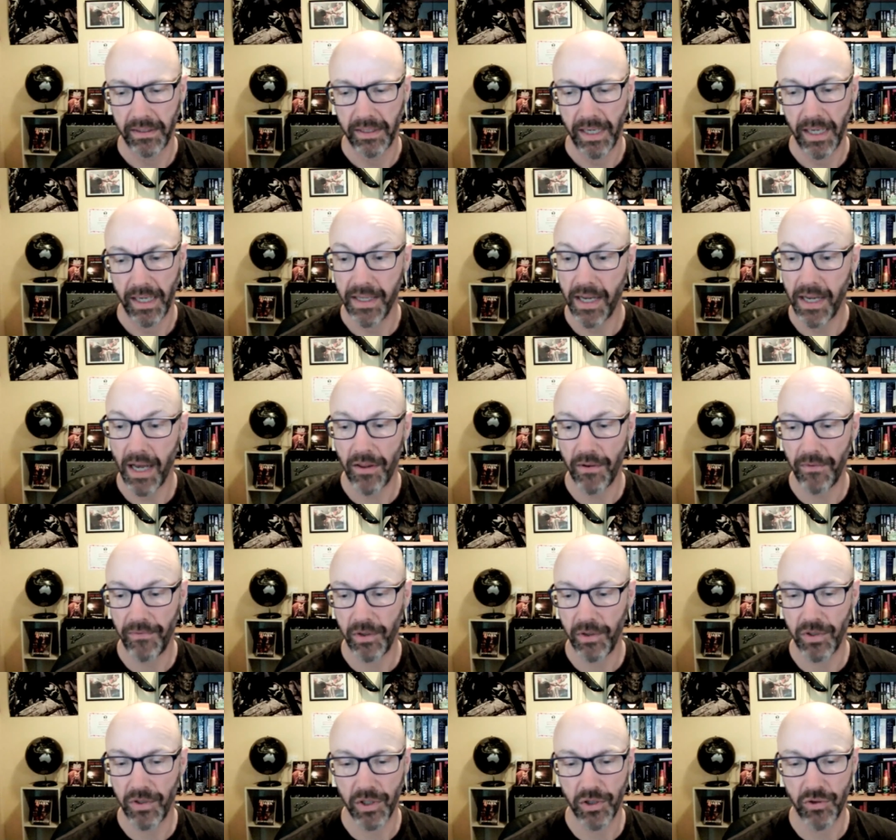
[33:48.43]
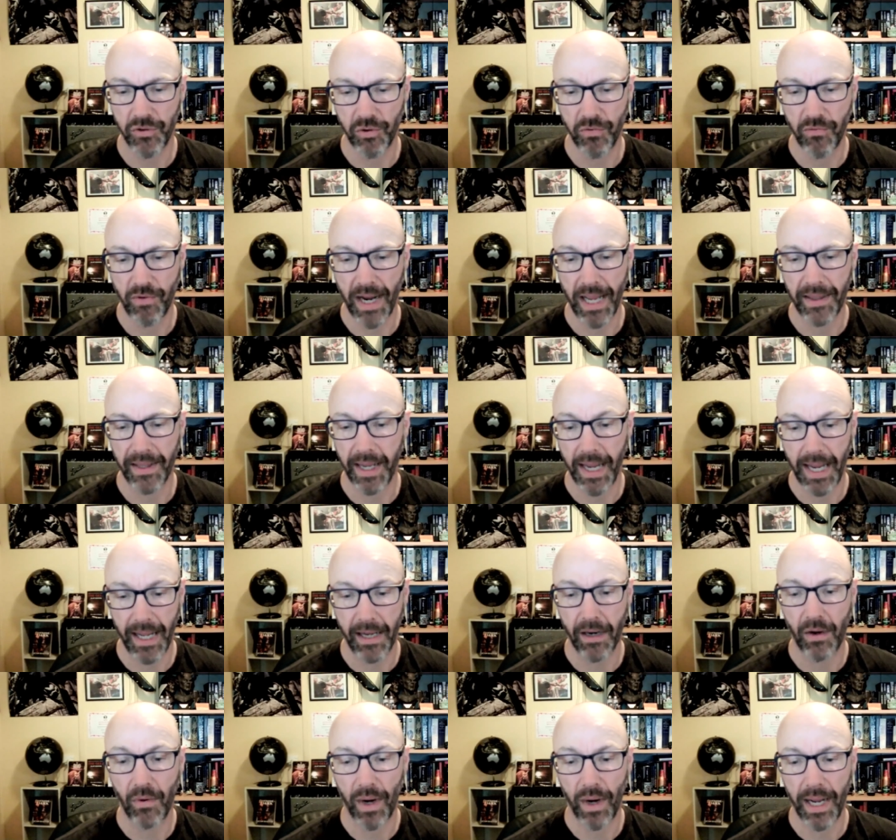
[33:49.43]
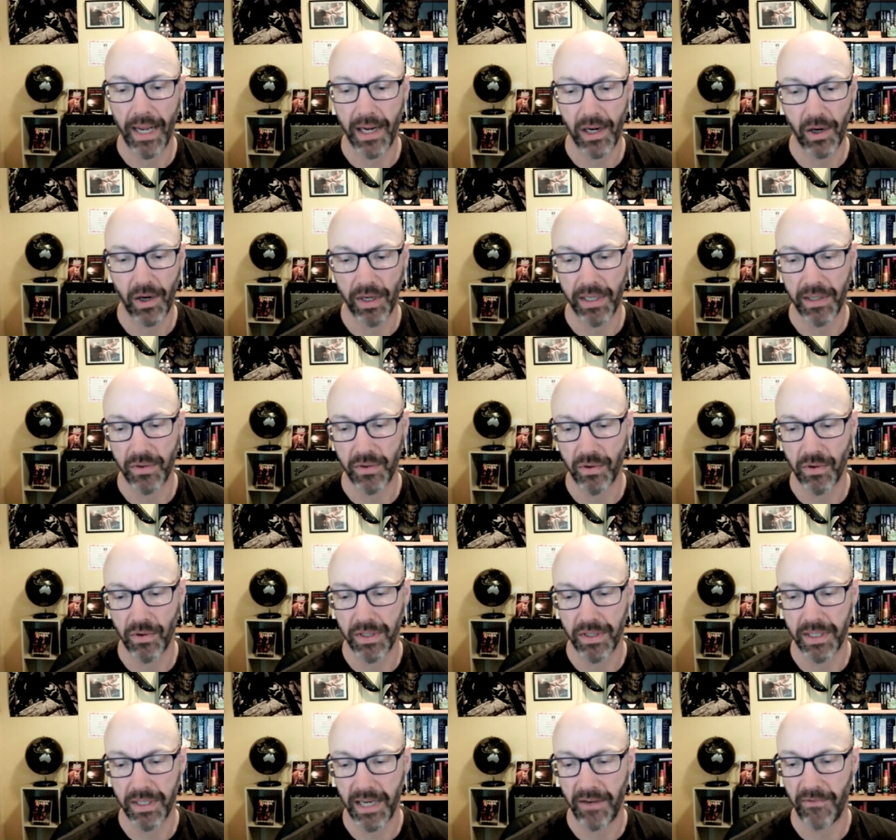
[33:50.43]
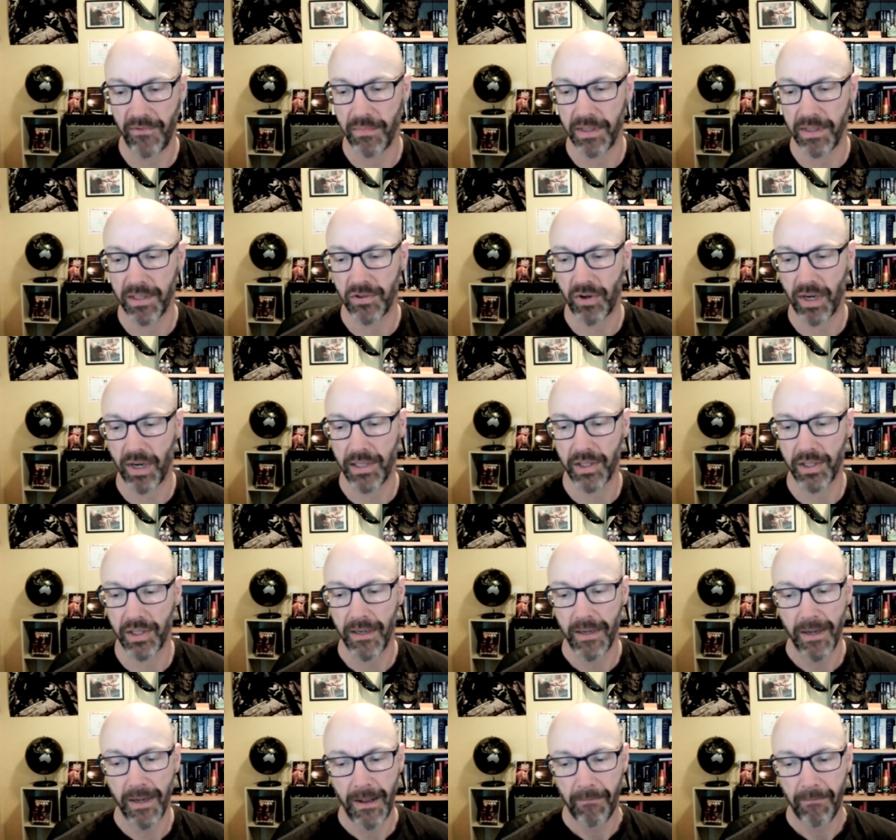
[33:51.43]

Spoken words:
In the other future, Drew ran the hell away and got indoors safe from this stranger.